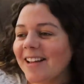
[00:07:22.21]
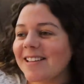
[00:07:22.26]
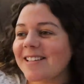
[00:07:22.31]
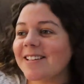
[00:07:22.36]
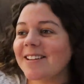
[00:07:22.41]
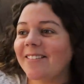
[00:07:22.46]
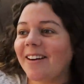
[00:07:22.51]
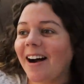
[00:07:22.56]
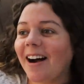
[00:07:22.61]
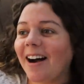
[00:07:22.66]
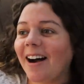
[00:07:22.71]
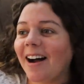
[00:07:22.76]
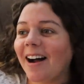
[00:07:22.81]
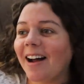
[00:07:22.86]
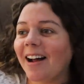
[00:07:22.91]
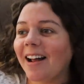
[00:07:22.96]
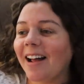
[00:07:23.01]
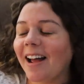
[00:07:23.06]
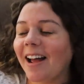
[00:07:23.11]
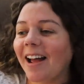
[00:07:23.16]
So
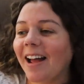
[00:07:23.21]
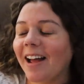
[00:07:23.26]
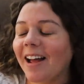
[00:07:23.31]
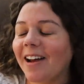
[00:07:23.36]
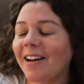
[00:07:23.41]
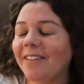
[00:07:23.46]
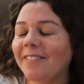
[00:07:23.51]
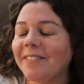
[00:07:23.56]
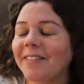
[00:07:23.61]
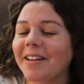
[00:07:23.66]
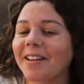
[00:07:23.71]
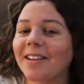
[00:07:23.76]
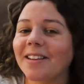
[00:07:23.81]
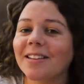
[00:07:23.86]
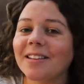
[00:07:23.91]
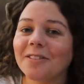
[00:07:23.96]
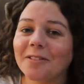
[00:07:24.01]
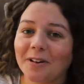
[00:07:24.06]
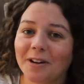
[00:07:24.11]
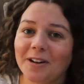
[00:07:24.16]
I am
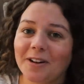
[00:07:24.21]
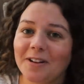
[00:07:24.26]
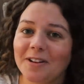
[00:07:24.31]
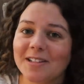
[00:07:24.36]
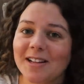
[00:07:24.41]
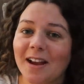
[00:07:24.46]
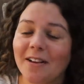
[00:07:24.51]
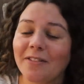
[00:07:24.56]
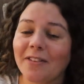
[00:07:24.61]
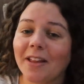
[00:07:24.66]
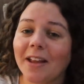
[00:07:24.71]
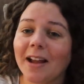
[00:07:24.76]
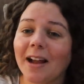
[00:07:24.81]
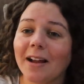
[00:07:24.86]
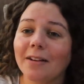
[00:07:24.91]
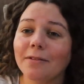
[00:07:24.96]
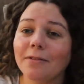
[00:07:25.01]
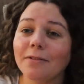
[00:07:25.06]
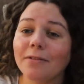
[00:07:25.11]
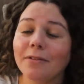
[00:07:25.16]
thrilled. I feel like
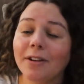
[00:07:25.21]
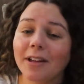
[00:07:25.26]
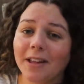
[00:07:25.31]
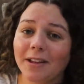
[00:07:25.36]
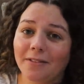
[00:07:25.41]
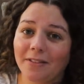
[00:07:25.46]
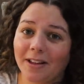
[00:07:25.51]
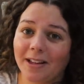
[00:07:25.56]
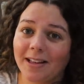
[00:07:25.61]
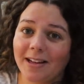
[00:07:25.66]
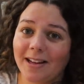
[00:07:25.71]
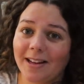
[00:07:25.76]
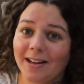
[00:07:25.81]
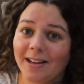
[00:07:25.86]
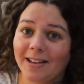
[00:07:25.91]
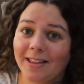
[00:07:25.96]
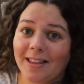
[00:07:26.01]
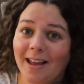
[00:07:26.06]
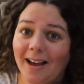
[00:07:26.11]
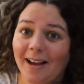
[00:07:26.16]
I really, really
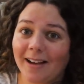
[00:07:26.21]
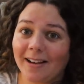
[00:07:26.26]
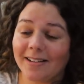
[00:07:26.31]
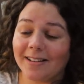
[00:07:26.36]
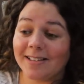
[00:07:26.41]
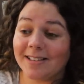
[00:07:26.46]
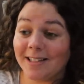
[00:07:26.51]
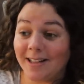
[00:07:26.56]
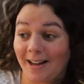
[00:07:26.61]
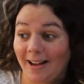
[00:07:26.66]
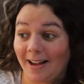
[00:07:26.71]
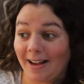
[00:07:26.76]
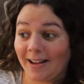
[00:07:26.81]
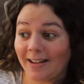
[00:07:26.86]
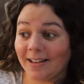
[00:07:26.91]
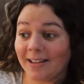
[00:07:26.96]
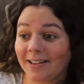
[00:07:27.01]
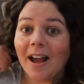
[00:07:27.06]
needed that today.